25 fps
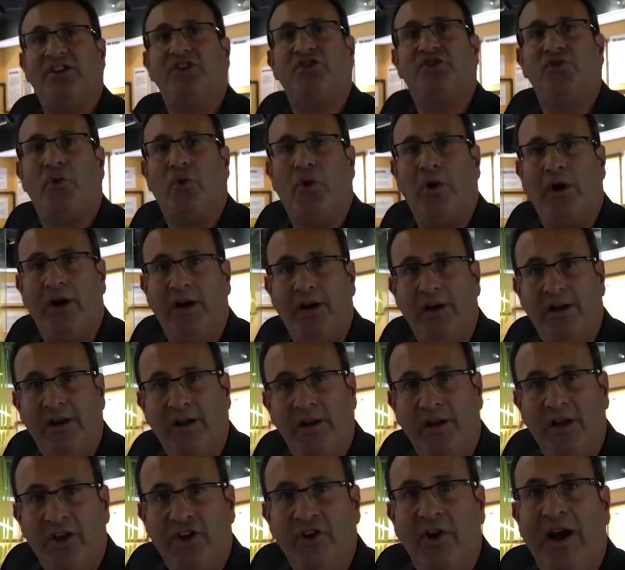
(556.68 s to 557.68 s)
the door.
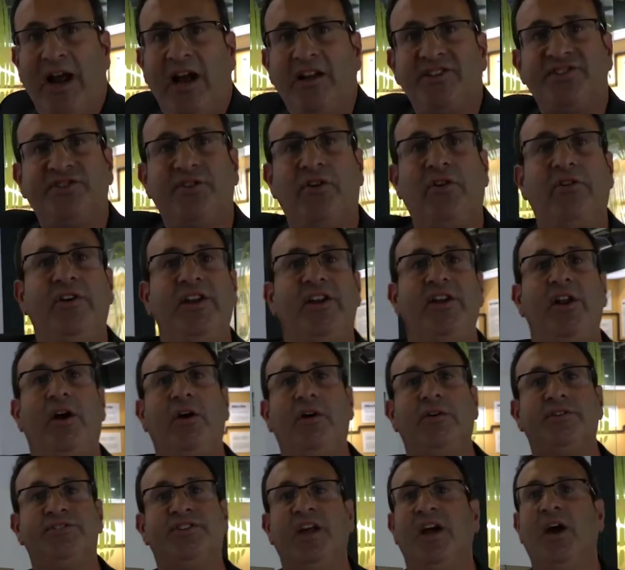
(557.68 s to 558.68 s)
Your house already
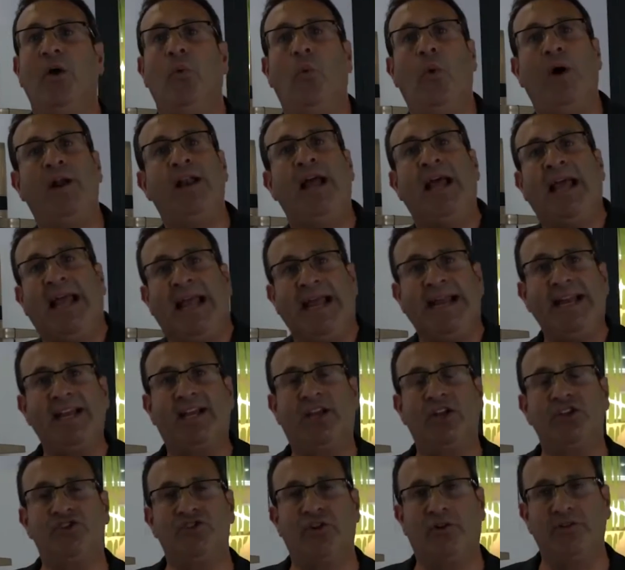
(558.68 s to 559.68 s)
knows what heating
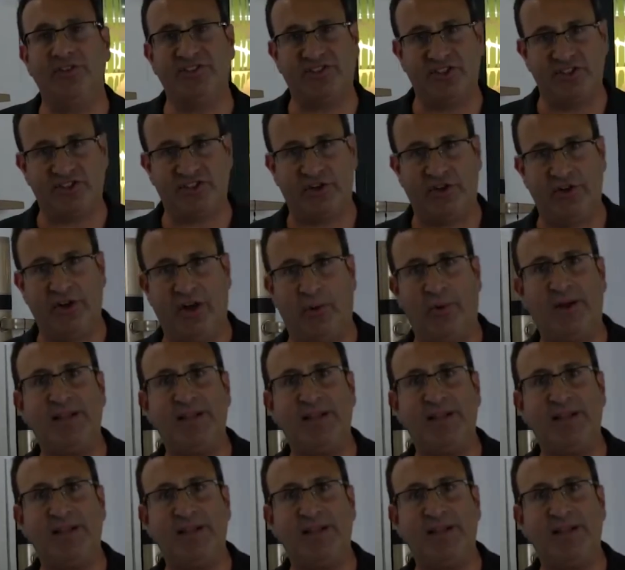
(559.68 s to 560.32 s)
controls to turn on,